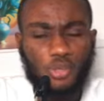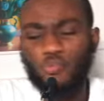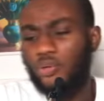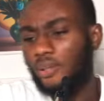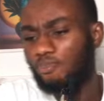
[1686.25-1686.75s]

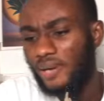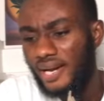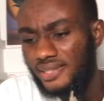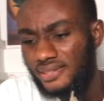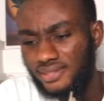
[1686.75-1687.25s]
for the
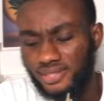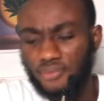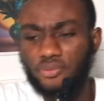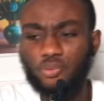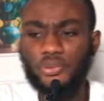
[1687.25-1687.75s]
past
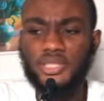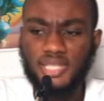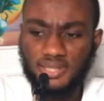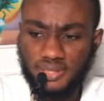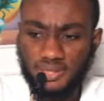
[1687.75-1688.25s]
7 good years.